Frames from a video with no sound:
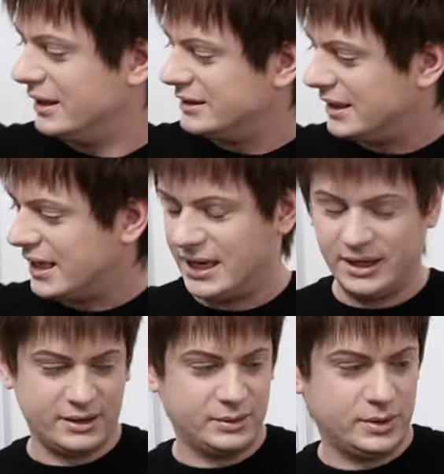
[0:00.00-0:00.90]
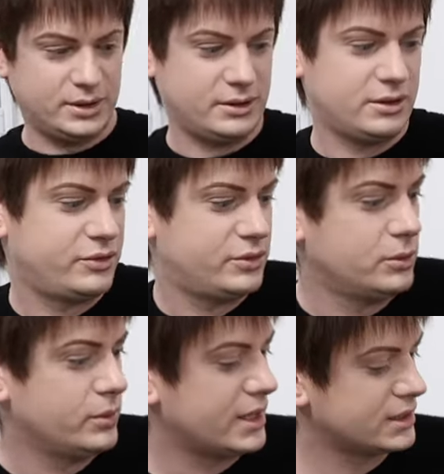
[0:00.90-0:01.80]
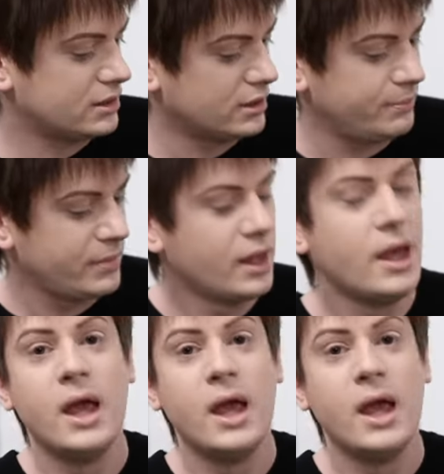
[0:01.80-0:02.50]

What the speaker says: to get another one after all that time.